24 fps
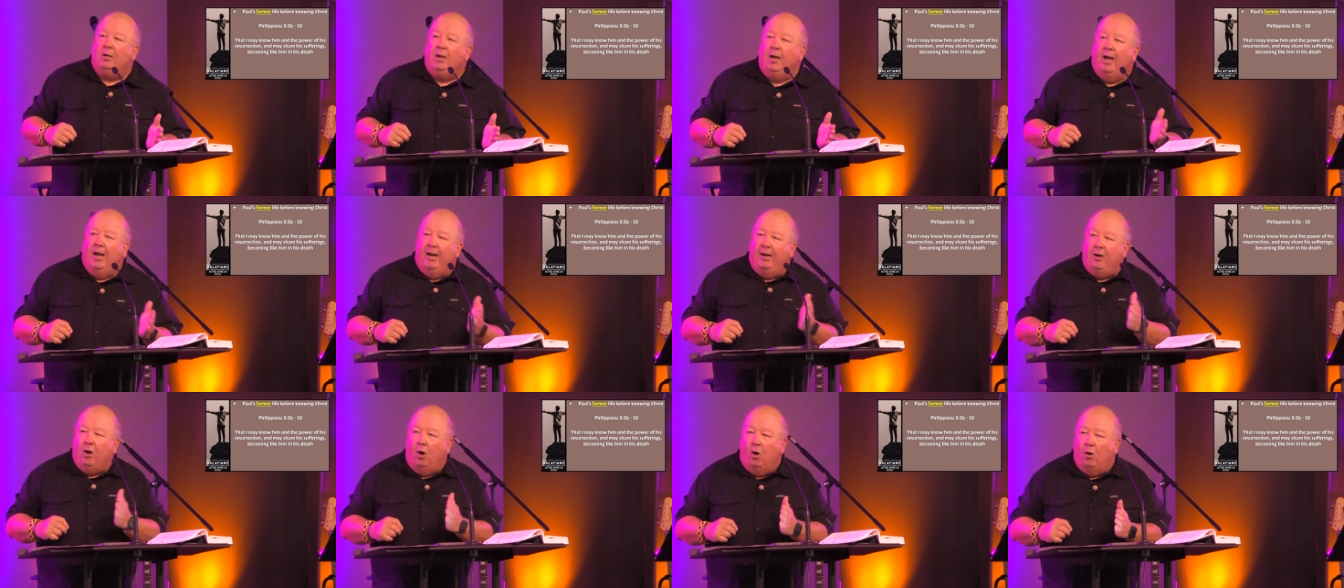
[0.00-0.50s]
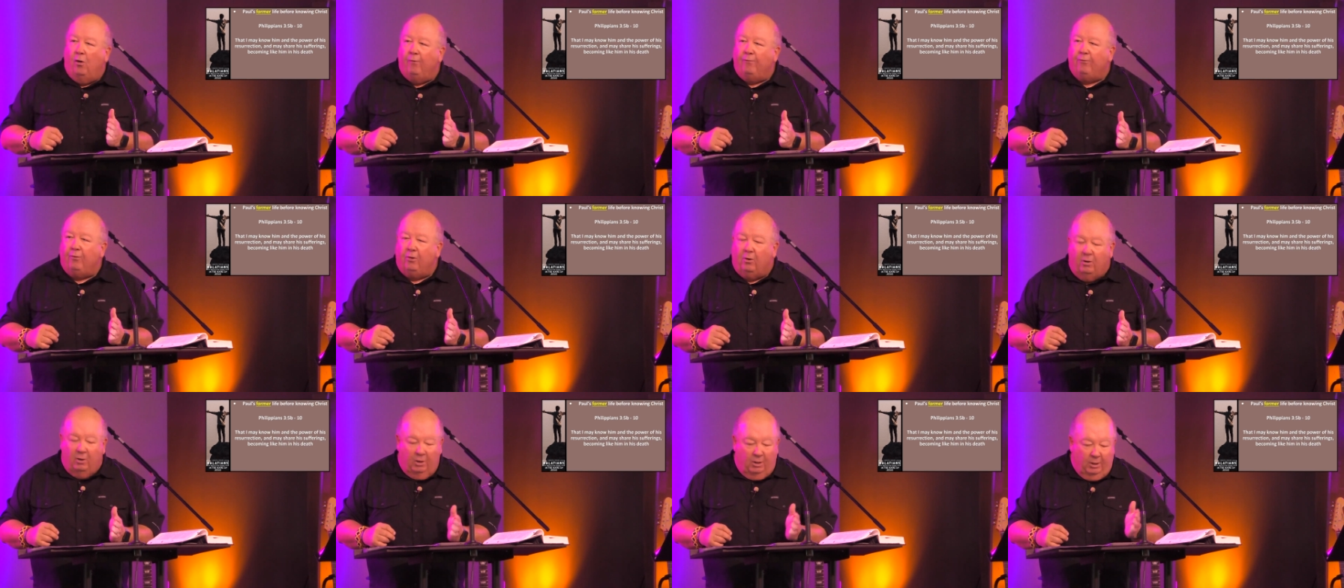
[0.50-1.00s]
and
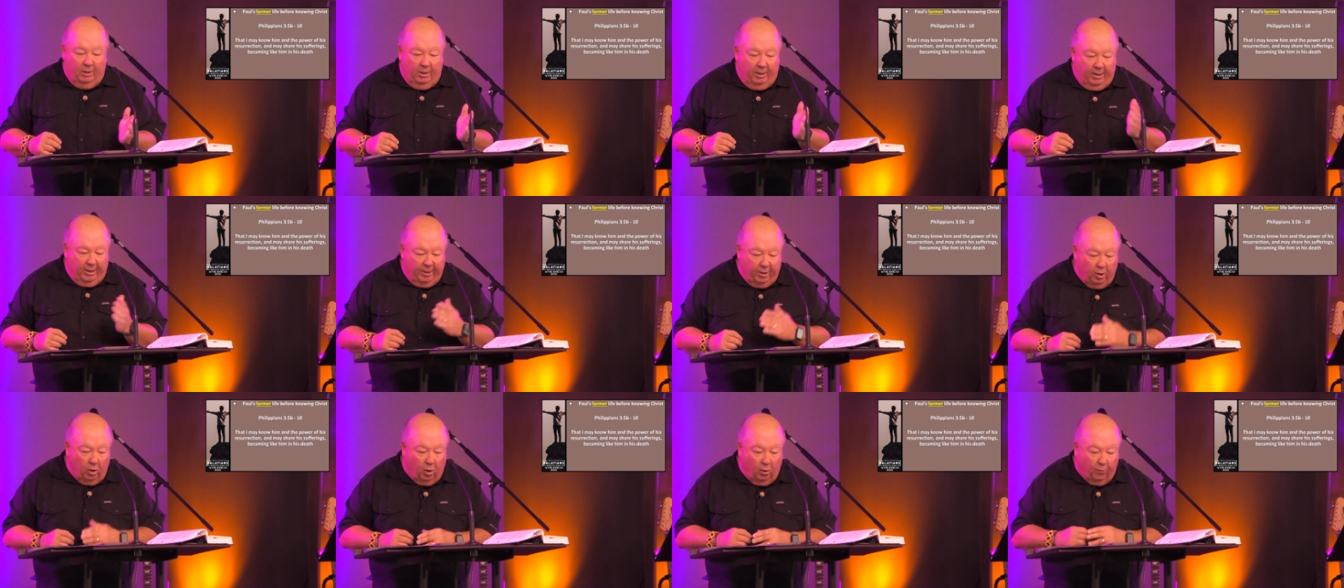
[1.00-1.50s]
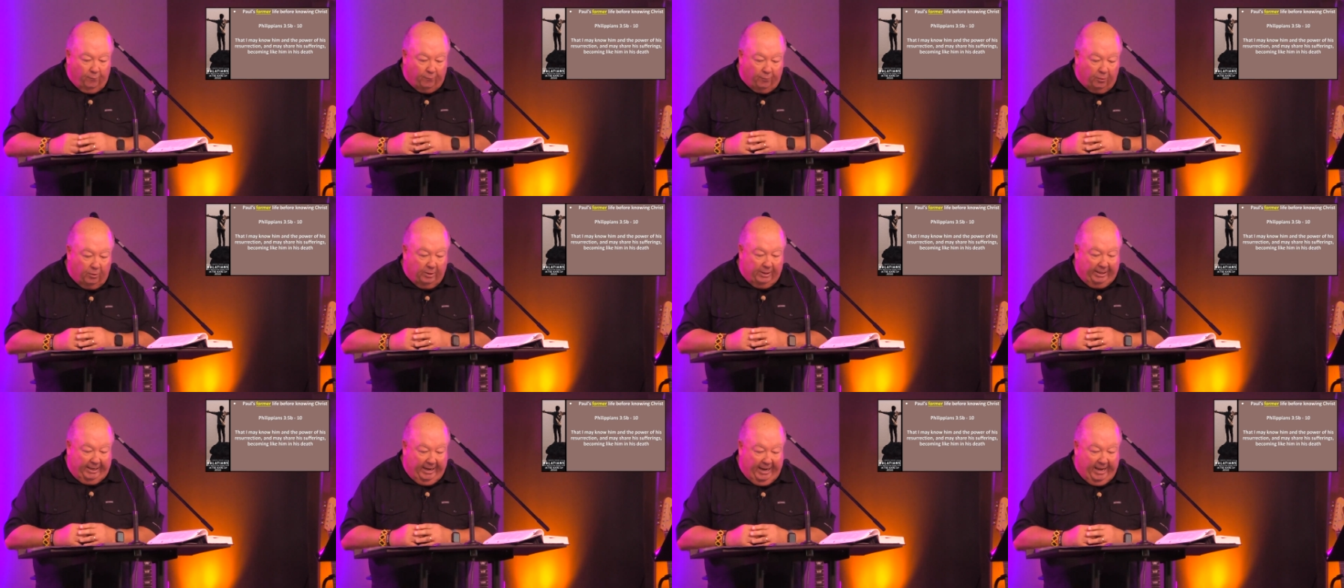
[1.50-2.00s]
over and
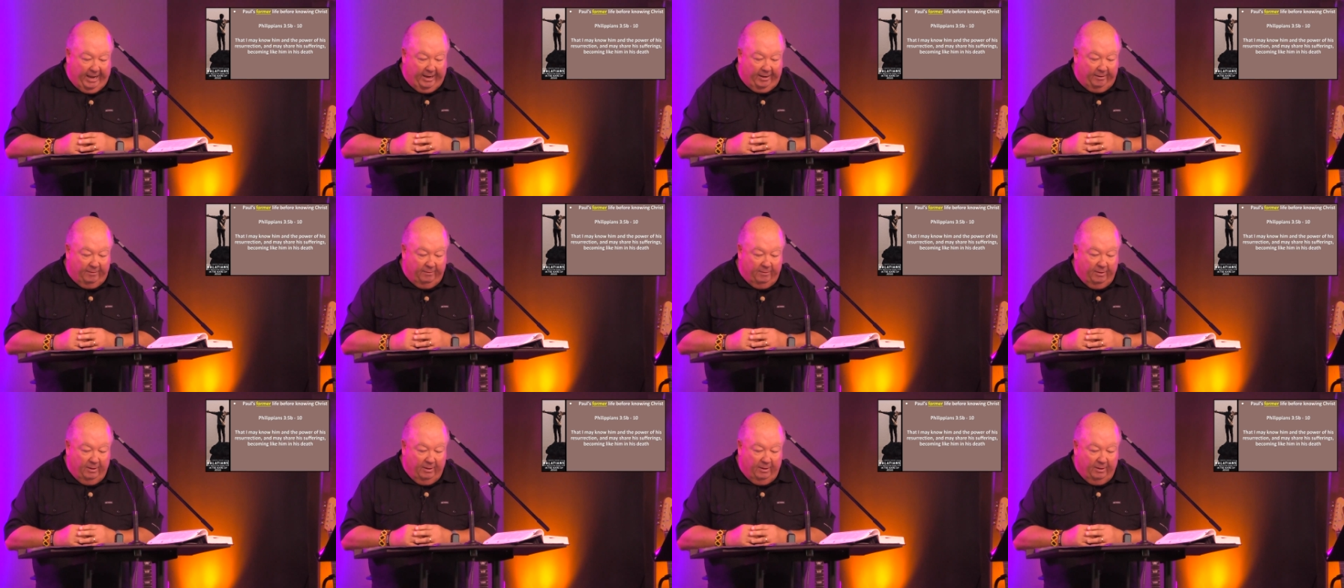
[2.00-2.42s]
over again.